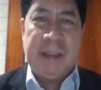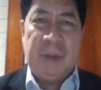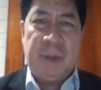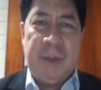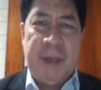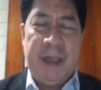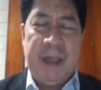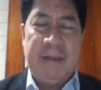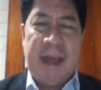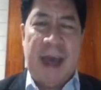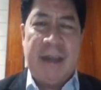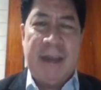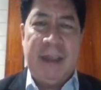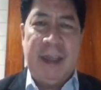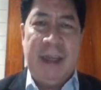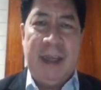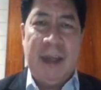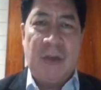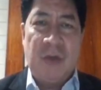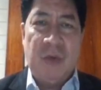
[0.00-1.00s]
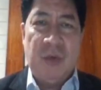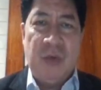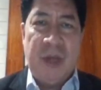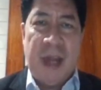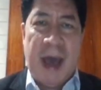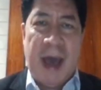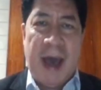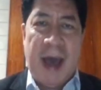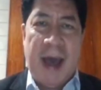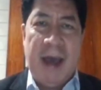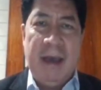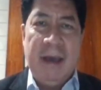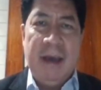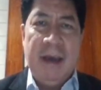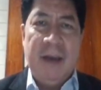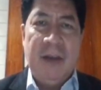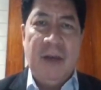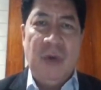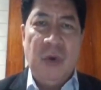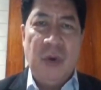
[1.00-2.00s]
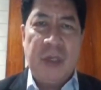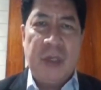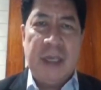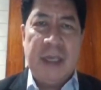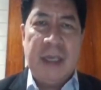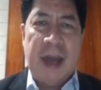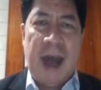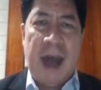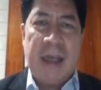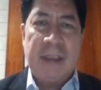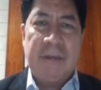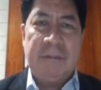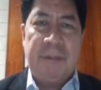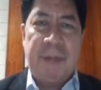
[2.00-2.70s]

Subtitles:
being done in Laguna, looking at